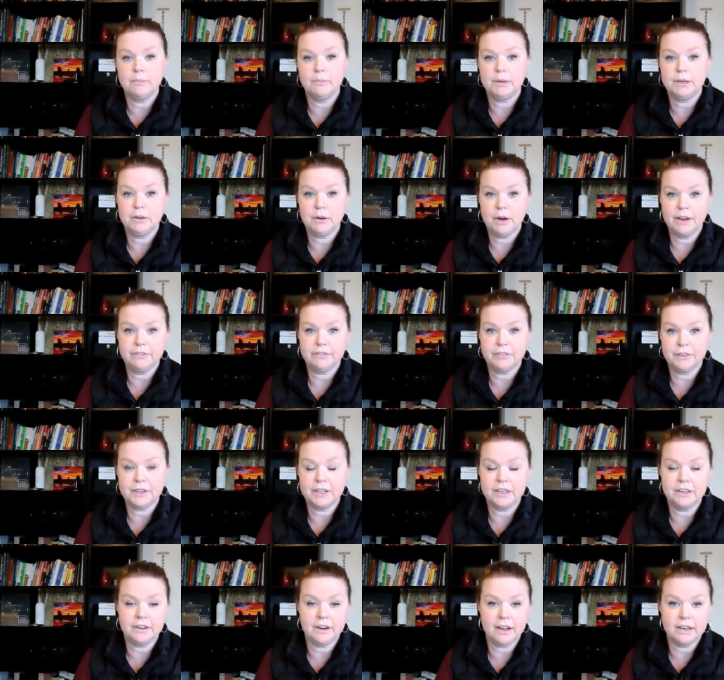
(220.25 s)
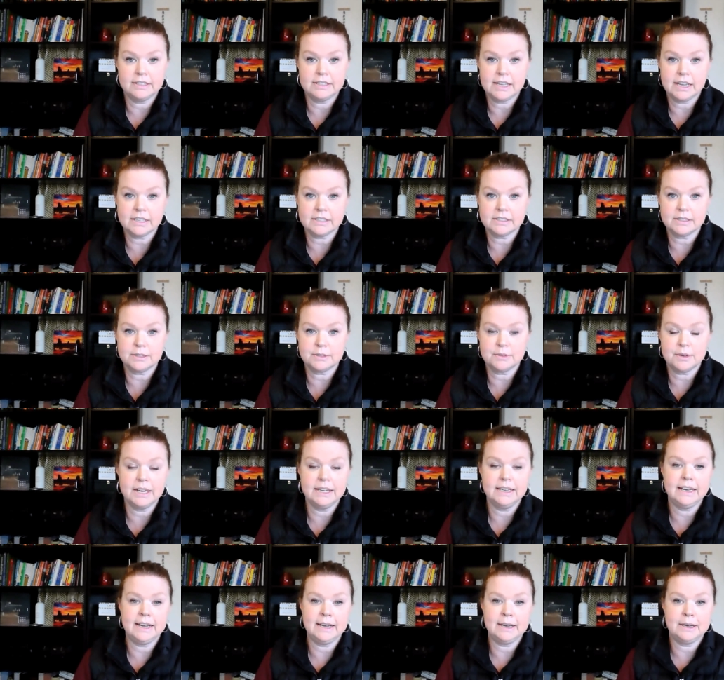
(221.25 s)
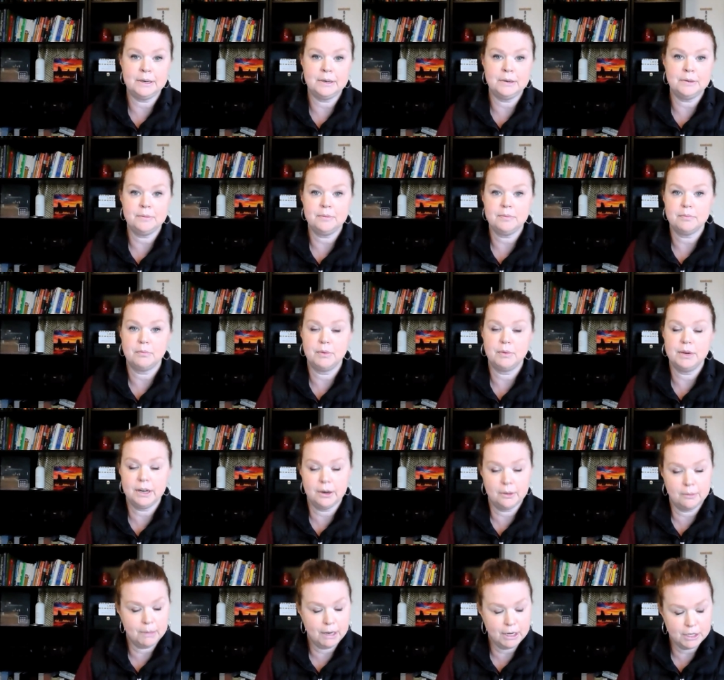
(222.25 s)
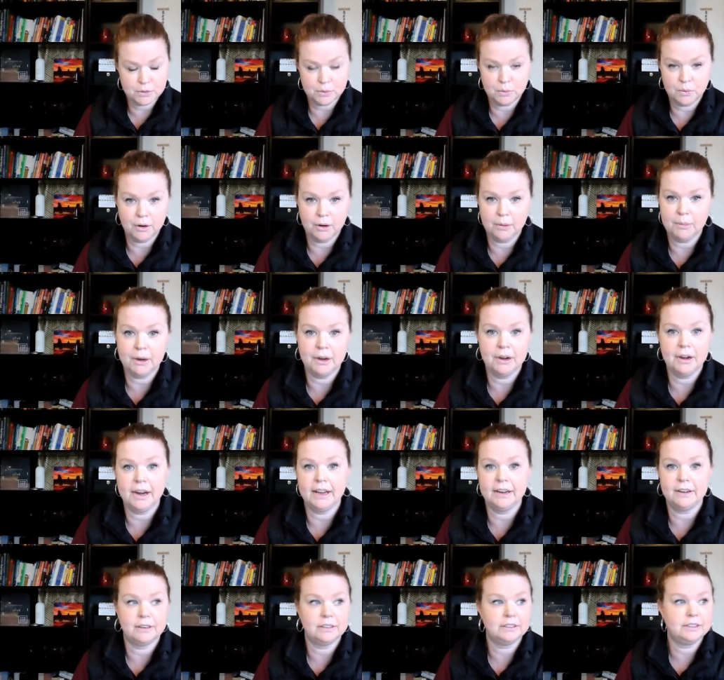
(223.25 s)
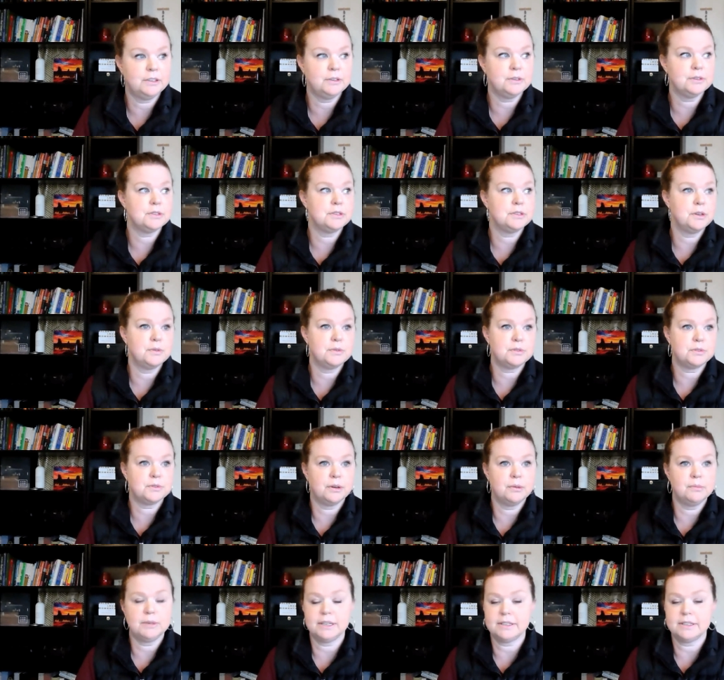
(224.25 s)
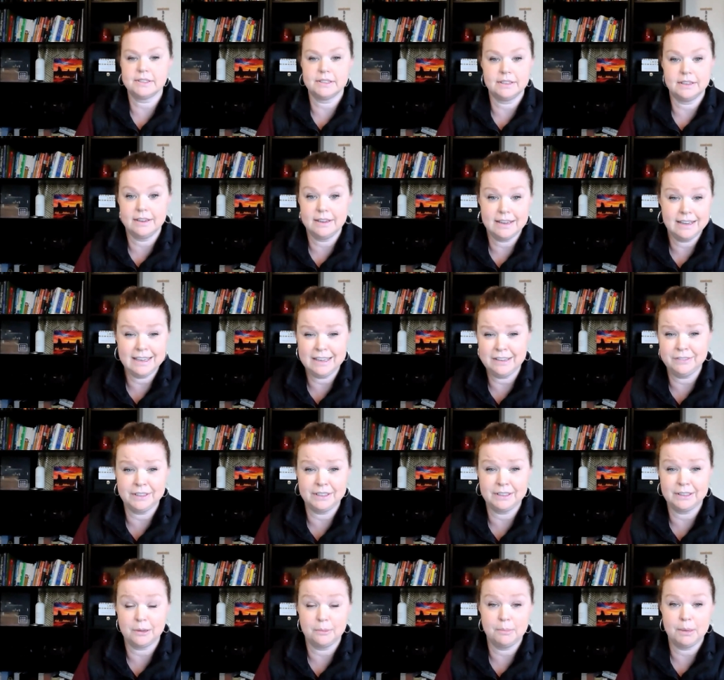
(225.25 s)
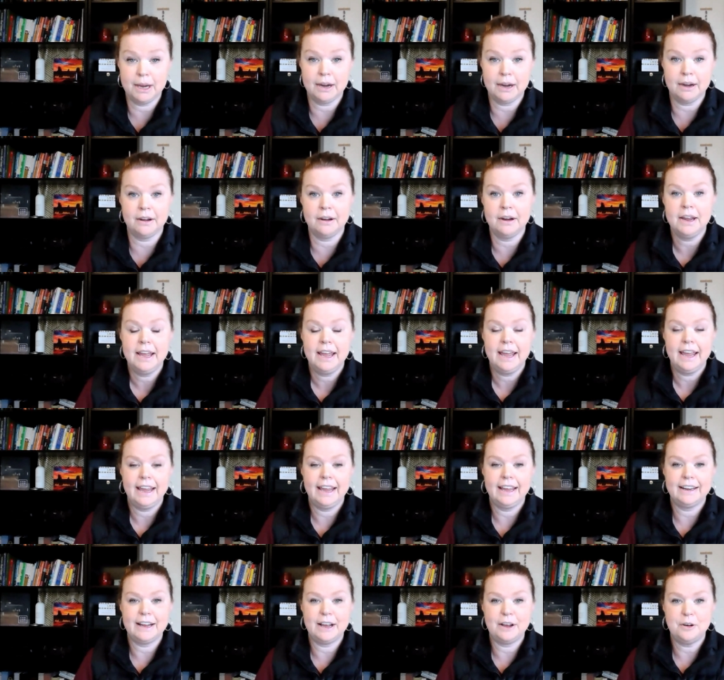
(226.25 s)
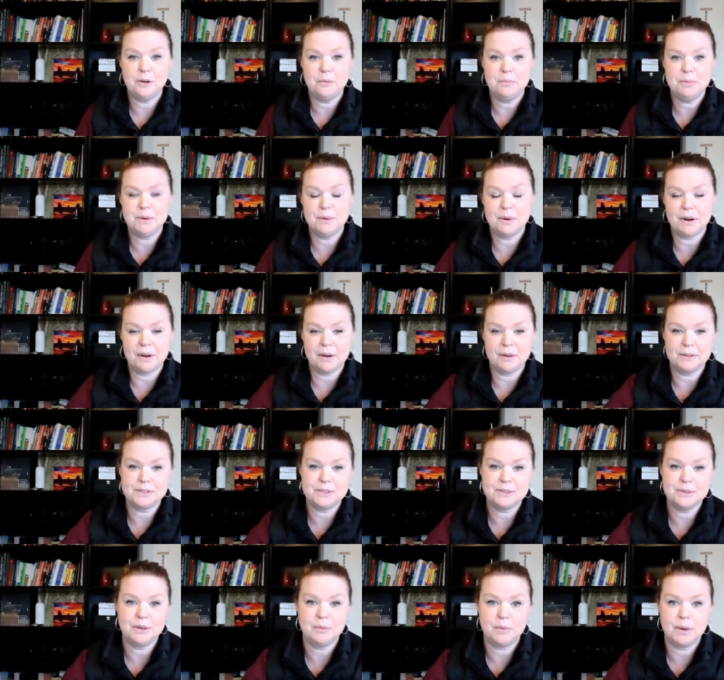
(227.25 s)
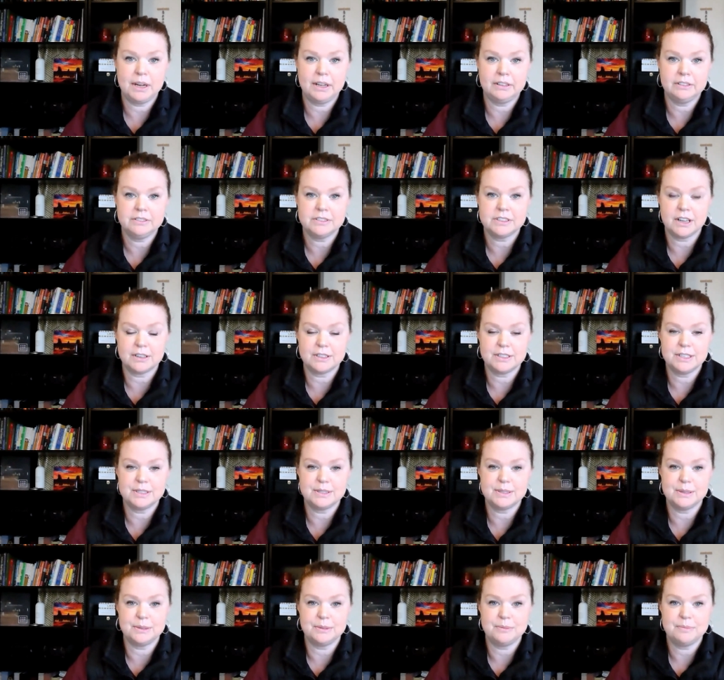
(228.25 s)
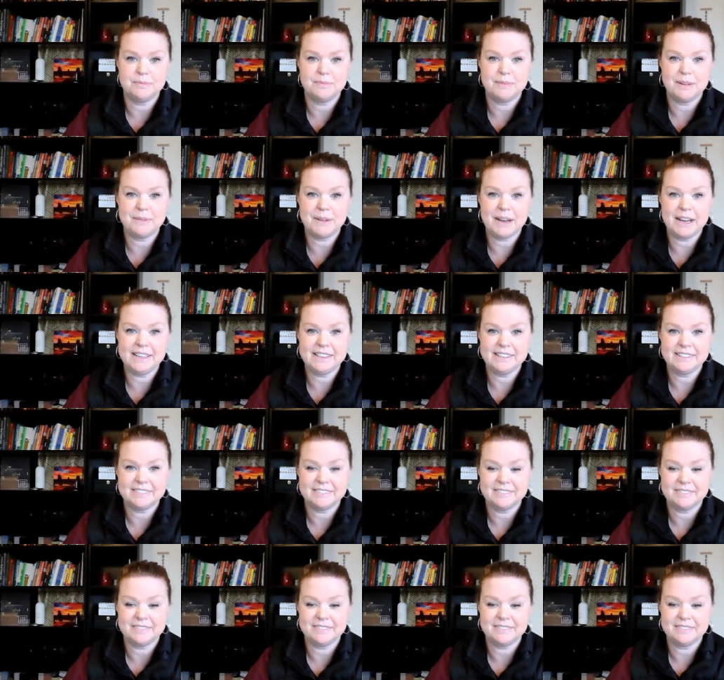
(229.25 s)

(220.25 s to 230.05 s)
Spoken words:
Be grateful that you're not in Texas right now. We are much warmer and our little snowstorm doesn't even compare. And I hope you are all doing well. Talk to you soon. Bye-bye.